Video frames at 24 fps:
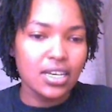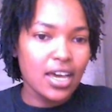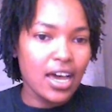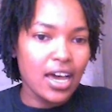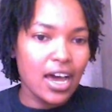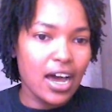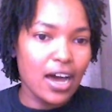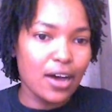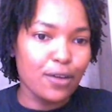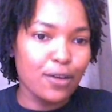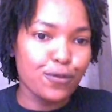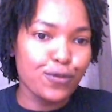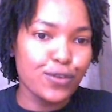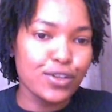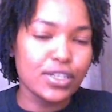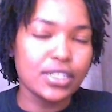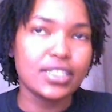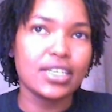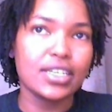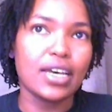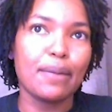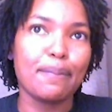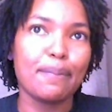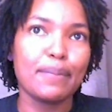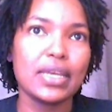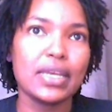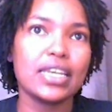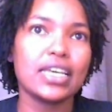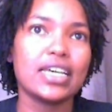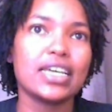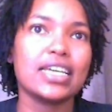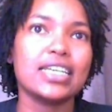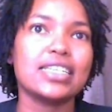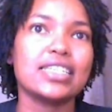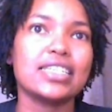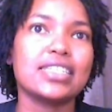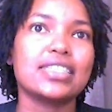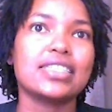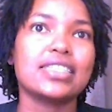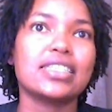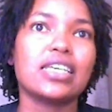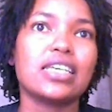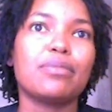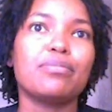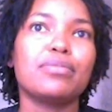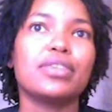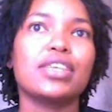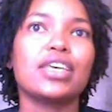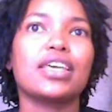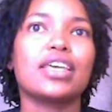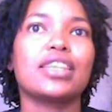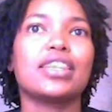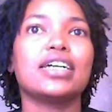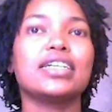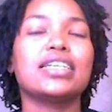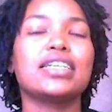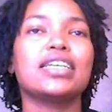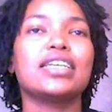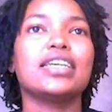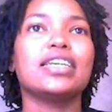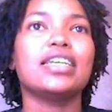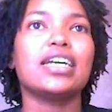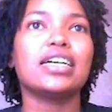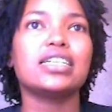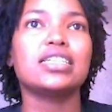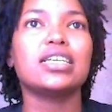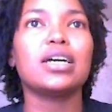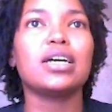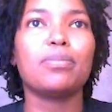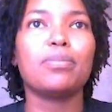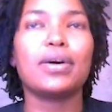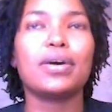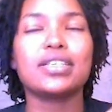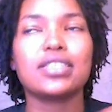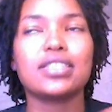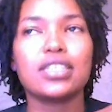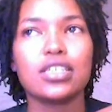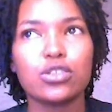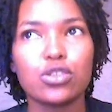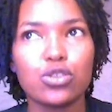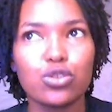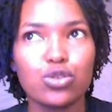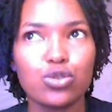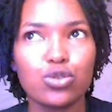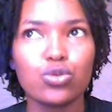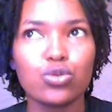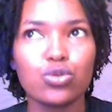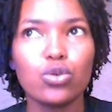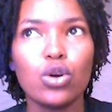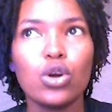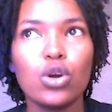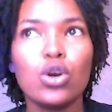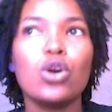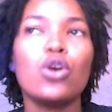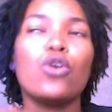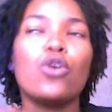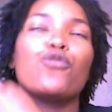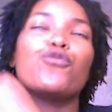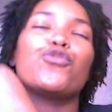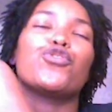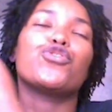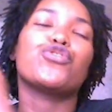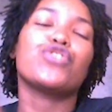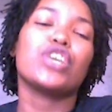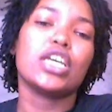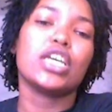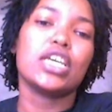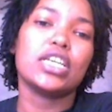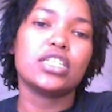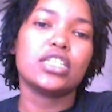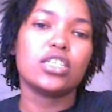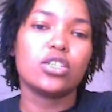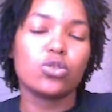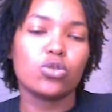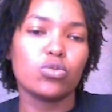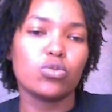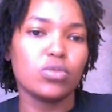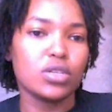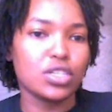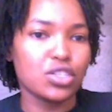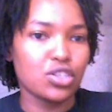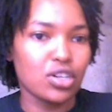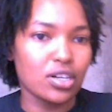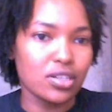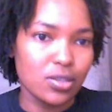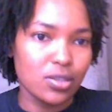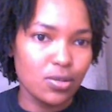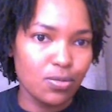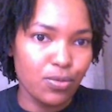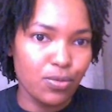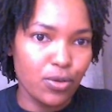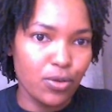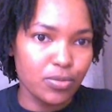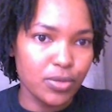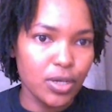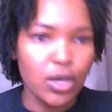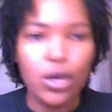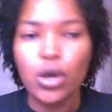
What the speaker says: a filter, meaning it is something that data passes through for it to be transformed.